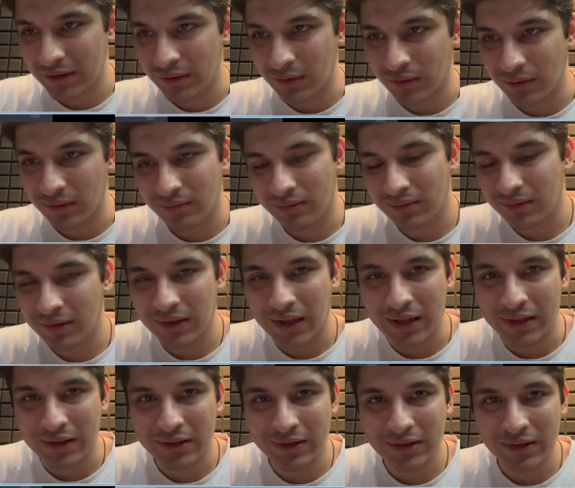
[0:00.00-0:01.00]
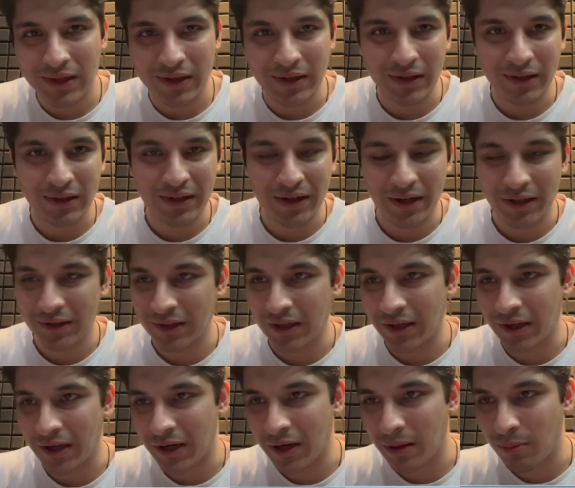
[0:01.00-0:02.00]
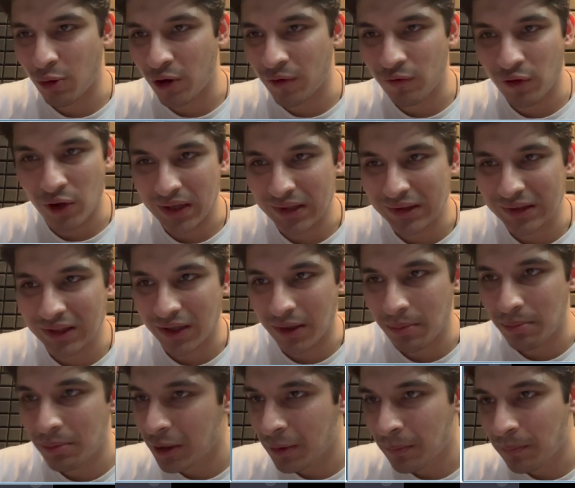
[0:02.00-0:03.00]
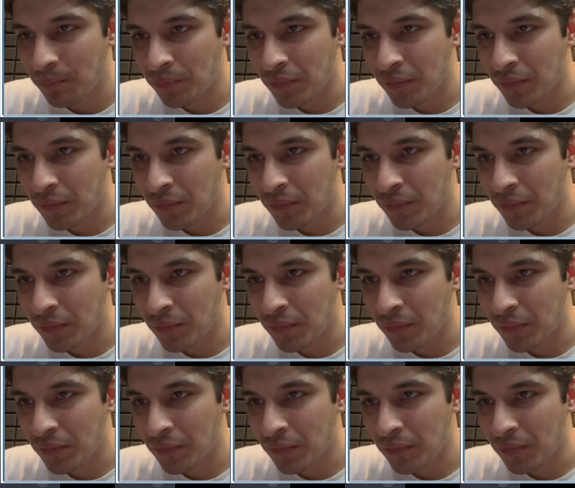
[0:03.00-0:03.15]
So that's an interesting data point for any script.